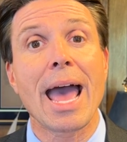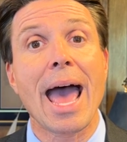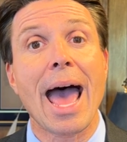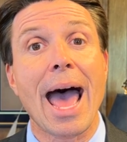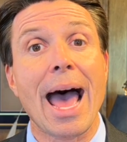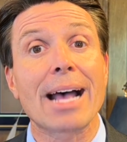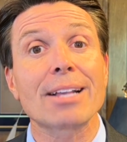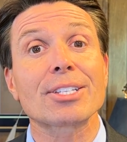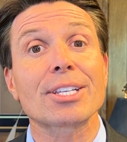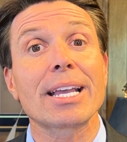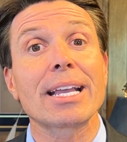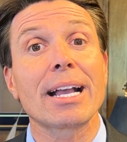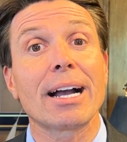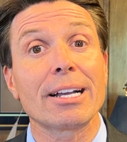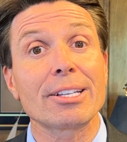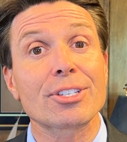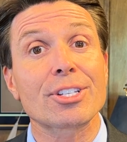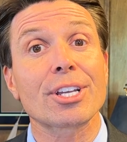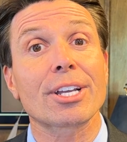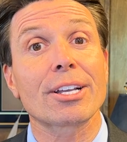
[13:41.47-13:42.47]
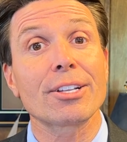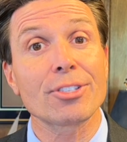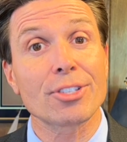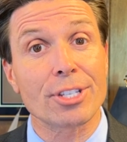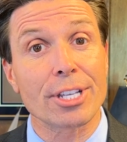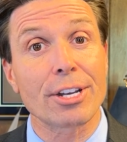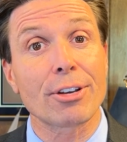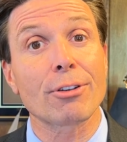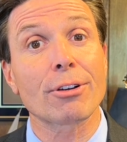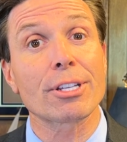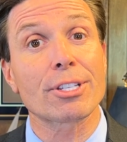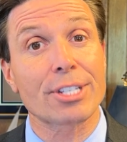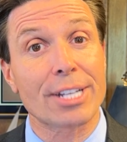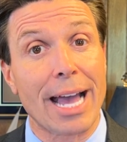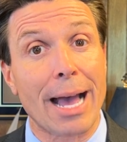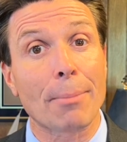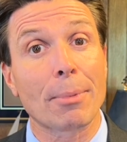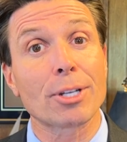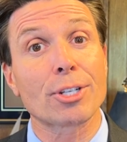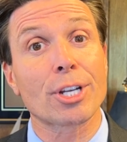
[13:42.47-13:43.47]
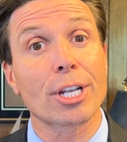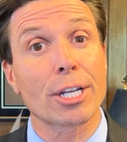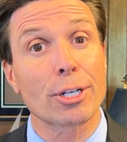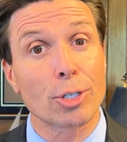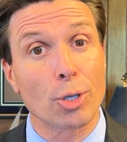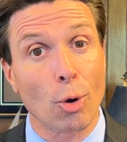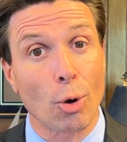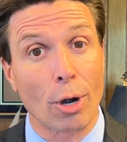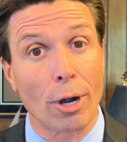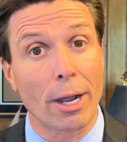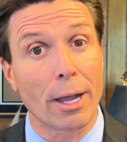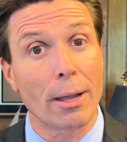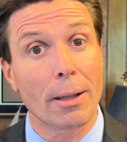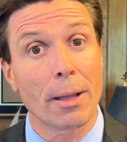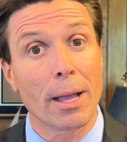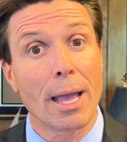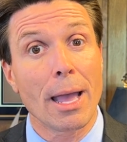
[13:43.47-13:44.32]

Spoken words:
asking us to consider establishing a DORA.